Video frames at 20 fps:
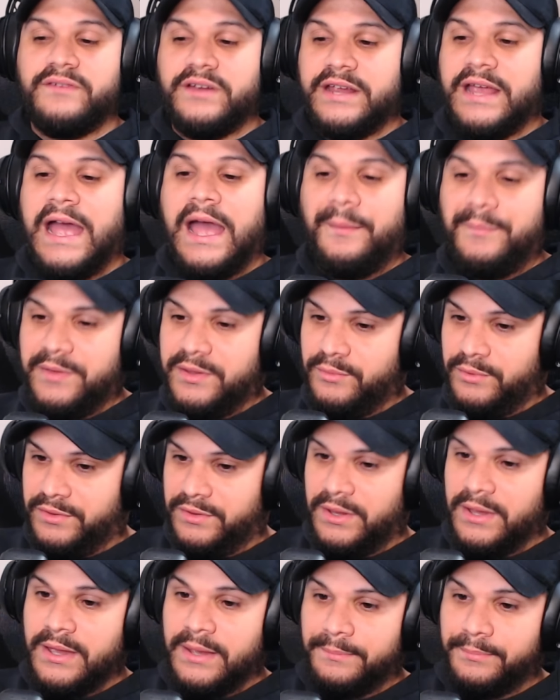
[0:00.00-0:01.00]
very happy
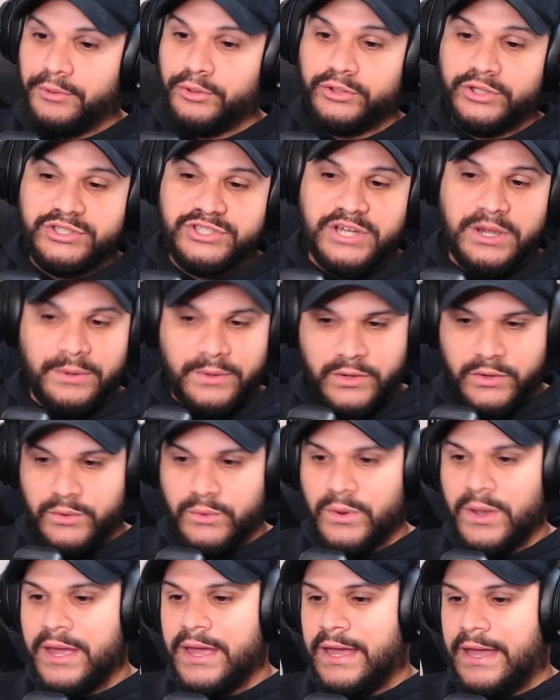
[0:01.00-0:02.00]
with pulling
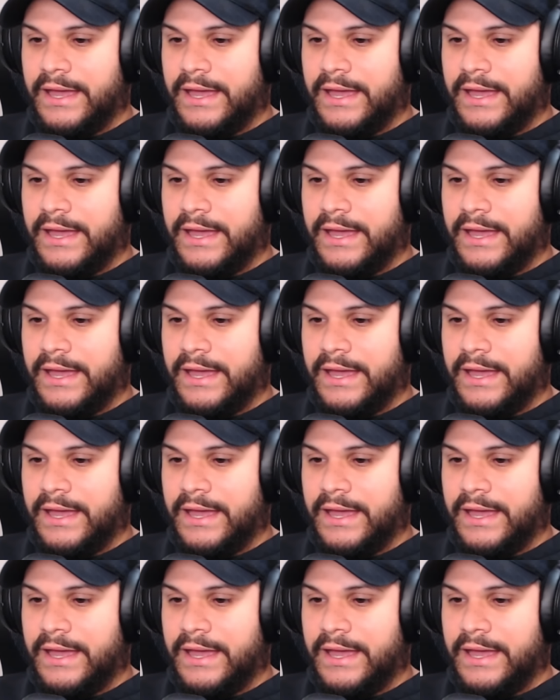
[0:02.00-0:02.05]
Jiaoqiu